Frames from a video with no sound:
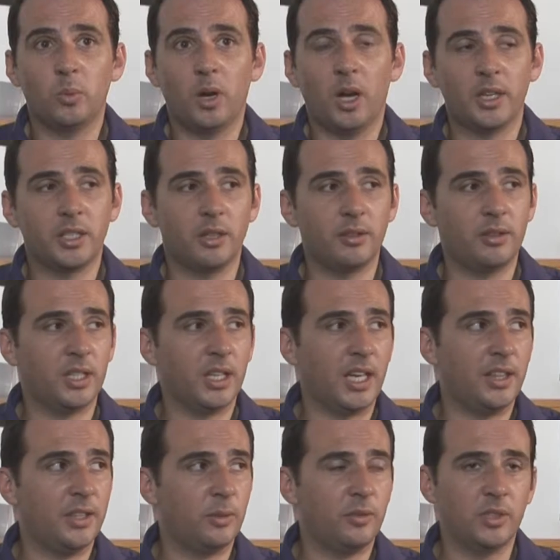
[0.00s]
I don't think
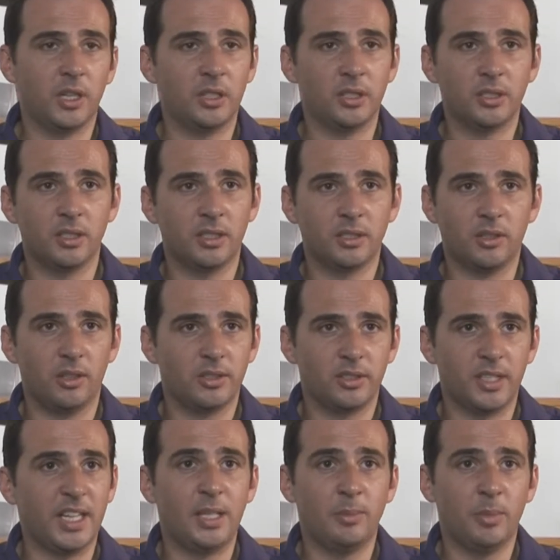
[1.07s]
anything we've done has cost us
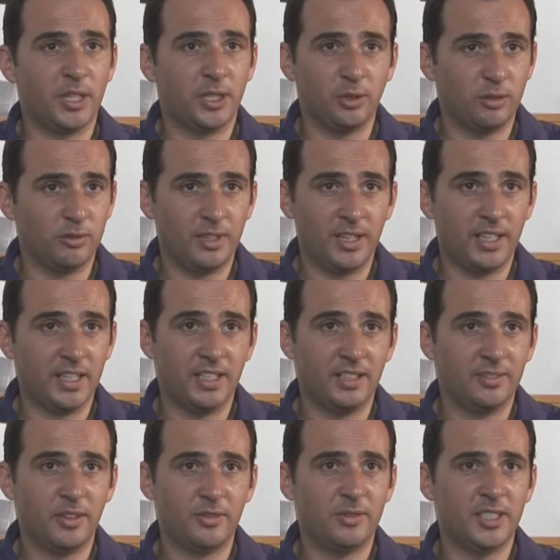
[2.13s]
any money at all, really,
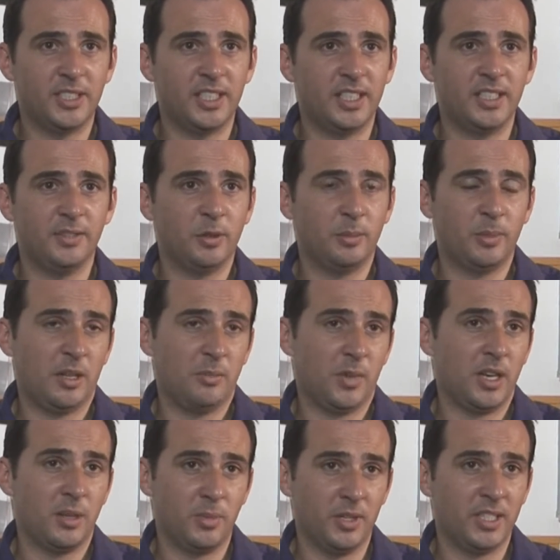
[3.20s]
a significant amount of
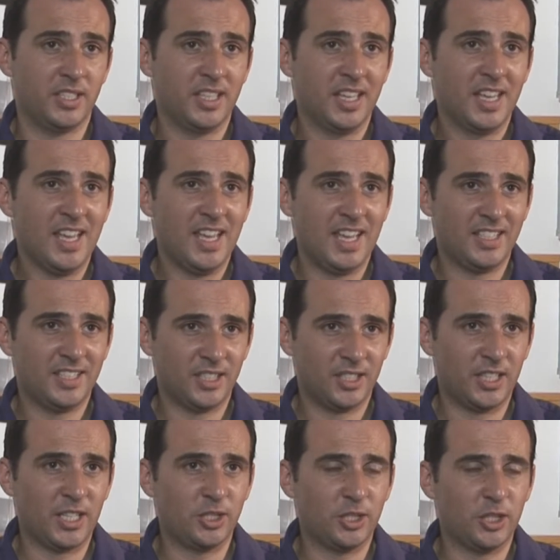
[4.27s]
money. But it's just
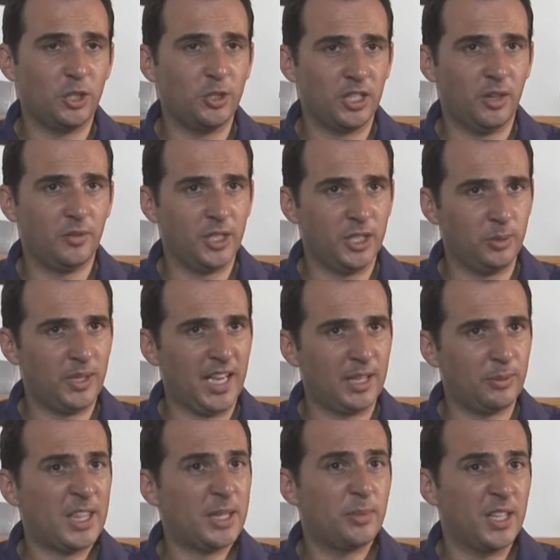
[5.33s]
things, just using offices. We had
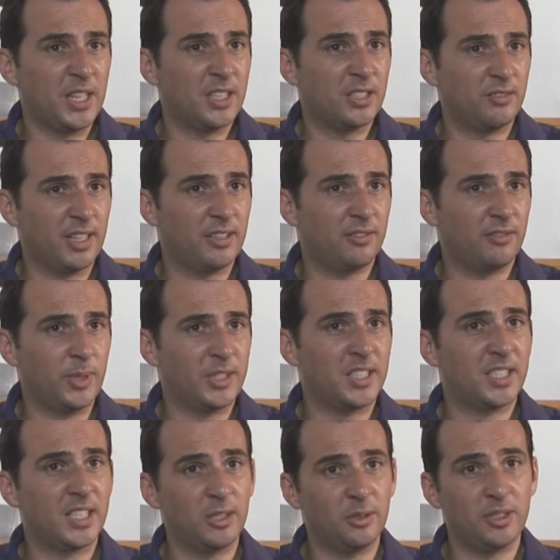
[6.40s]
the things already, we had the
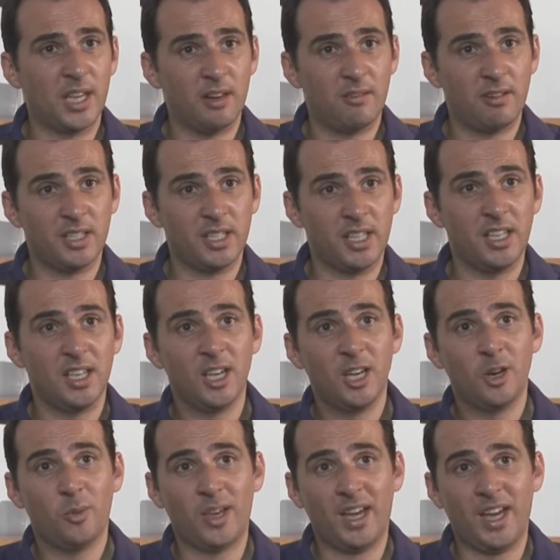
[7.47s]
skills there already,
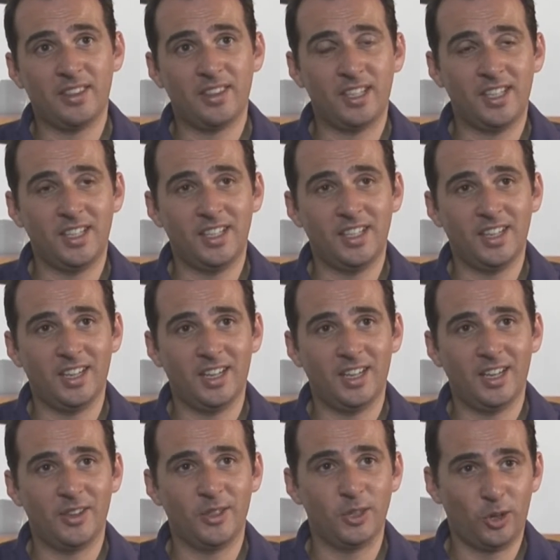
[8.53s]
we had
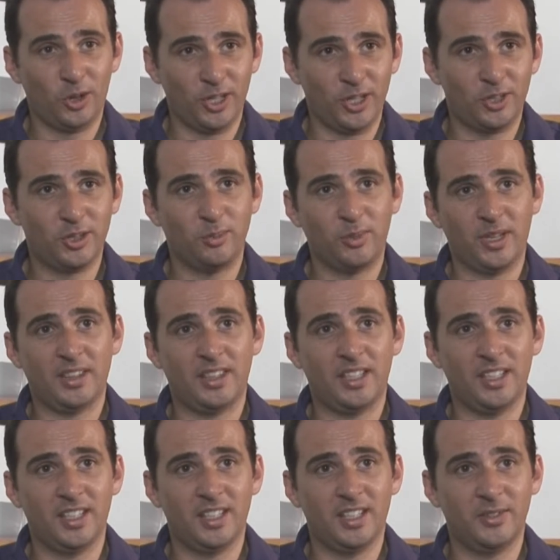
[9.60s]
the knowledge, and we had
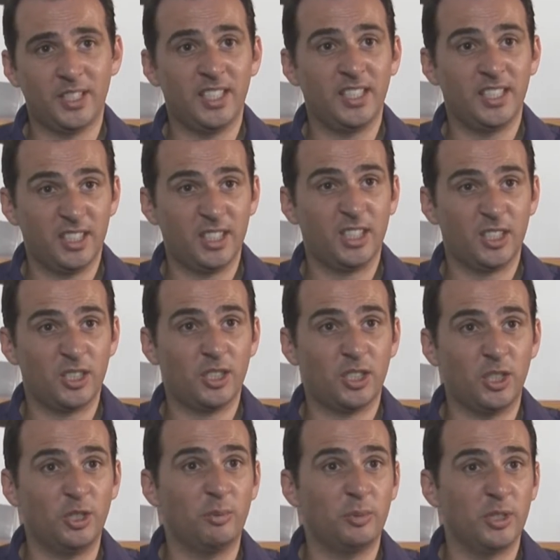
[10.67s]
the facilities. Just
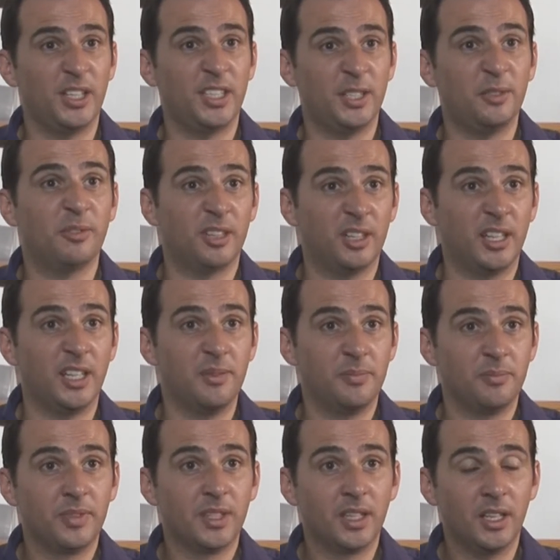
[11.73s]
use them slightly differently
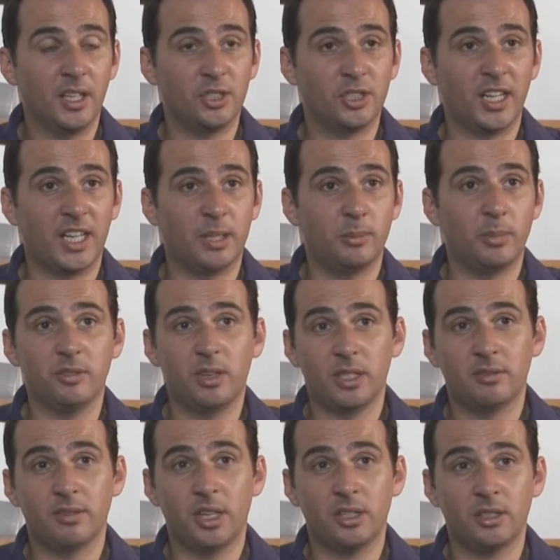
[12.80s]
and channel them in the right
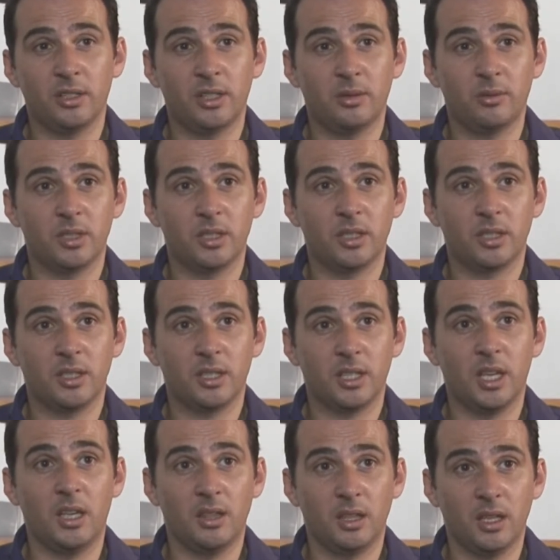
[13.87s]
direction, I think, was a
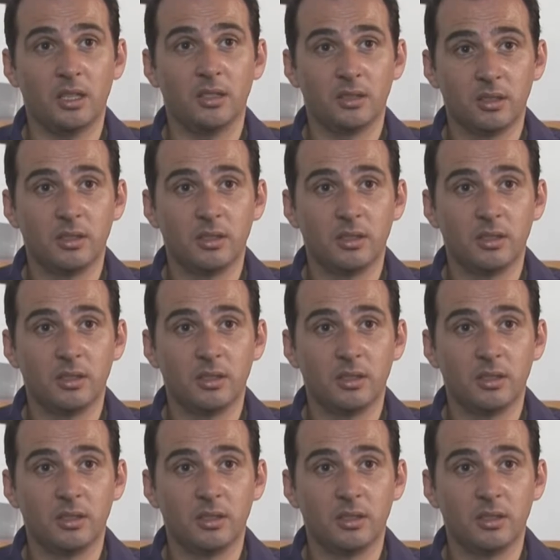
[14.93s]
key thing.